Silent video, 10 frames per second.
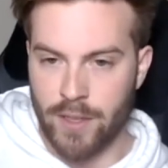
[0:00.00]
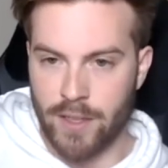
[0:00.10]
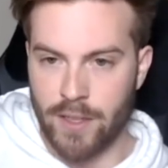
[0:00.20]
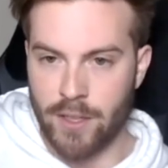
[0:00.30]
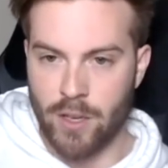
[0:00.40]

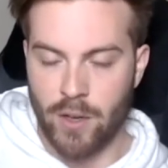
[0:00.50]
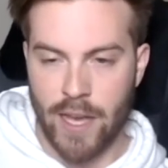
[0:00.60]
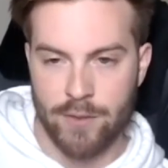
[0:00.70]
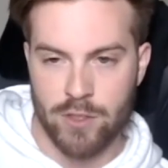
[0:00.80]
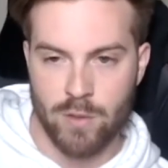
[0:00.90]
You know, I
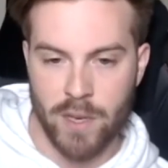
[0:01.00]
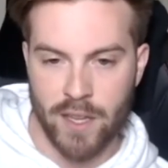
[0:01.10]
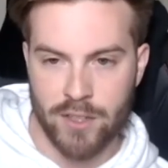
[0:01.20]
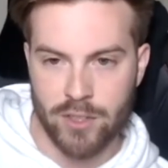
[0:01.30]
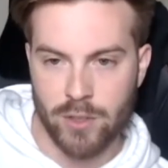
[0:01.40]
have too many
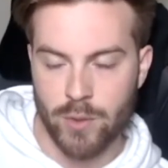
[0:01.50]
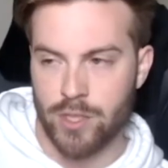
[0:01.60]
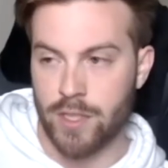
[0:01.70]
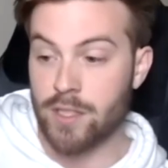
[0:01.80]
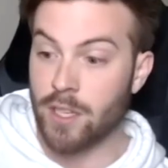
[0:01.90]

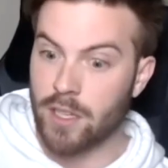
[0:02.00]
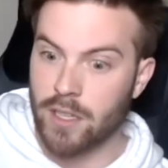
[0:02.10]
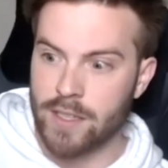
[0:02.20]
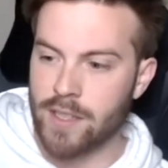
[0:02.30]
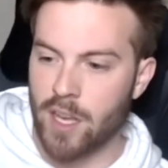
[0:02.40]
exclusions. And a good
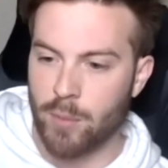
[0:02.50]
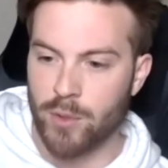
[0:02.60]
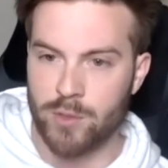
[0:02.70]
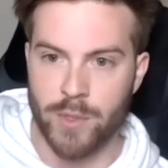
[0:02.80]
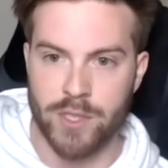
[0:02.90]
example
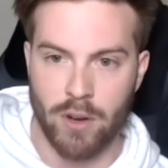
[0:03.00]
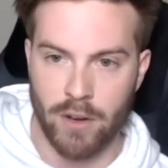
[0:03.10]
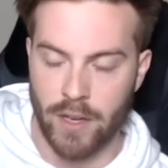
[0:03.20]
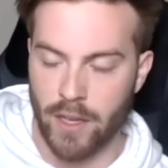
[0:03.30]
is retargeting.